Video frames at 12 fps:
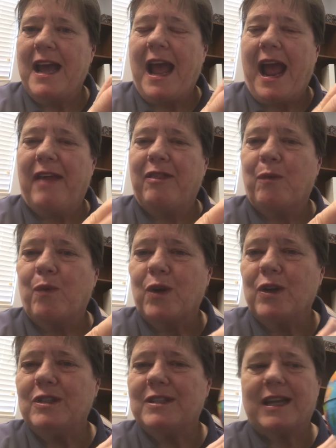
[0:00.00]
And the
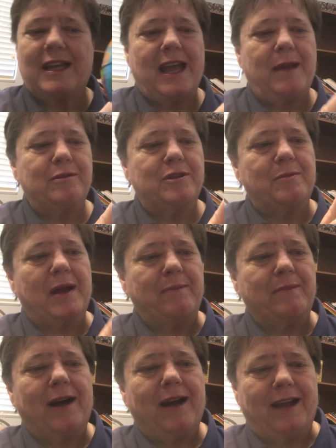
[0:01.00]
words that came to my
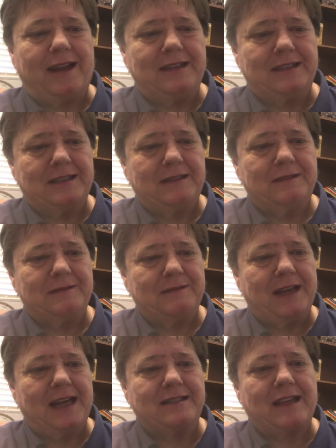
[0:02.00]
mind
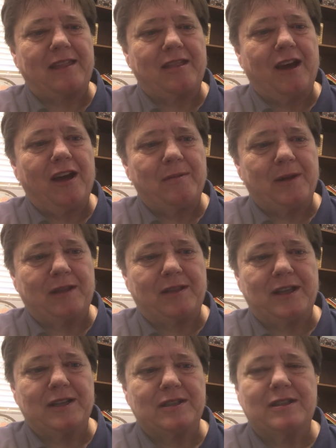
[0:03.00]
as I thought about
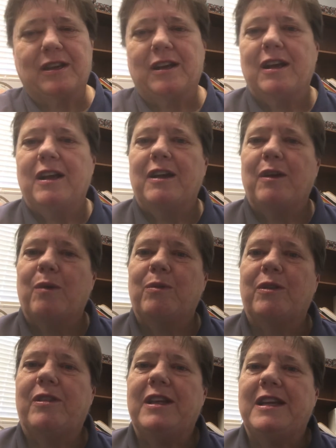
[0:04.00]
this
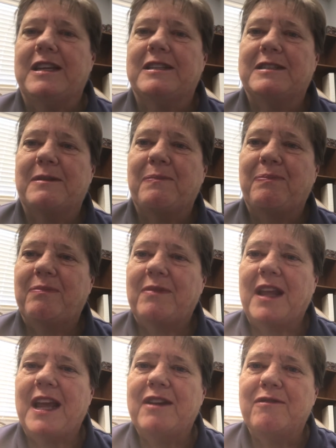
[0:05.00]
were these:
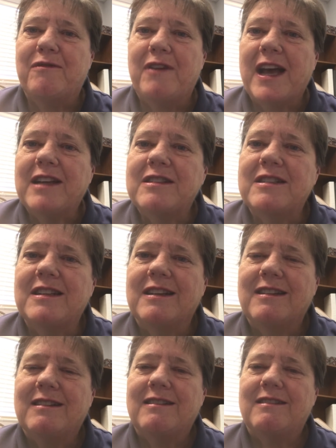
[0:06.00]
invest
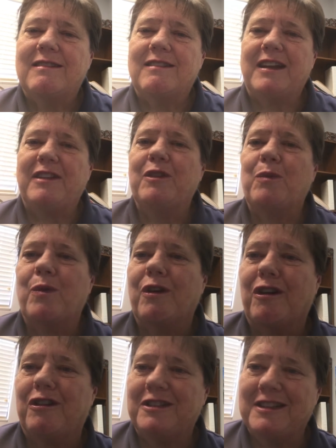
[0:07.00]
in the
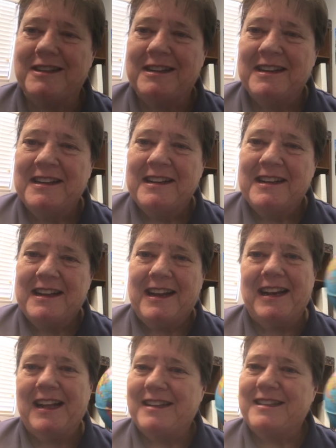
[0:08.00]
world.
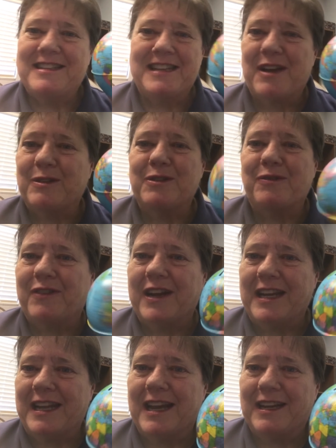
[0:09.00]
And it sounds
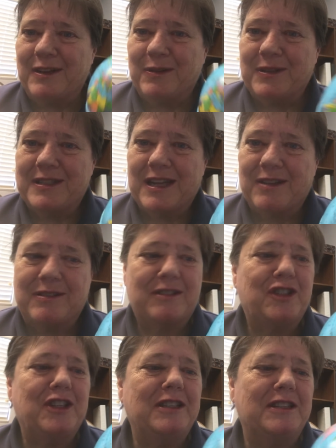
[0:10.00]
funny. I know it sounds
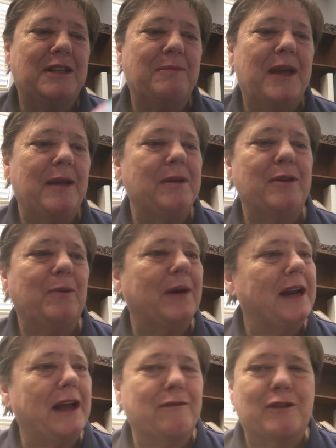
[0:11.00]
cheesy, maybe, or
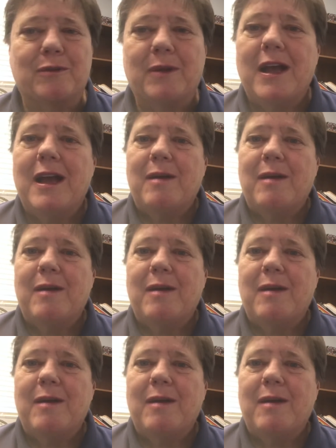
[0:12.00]
whatever.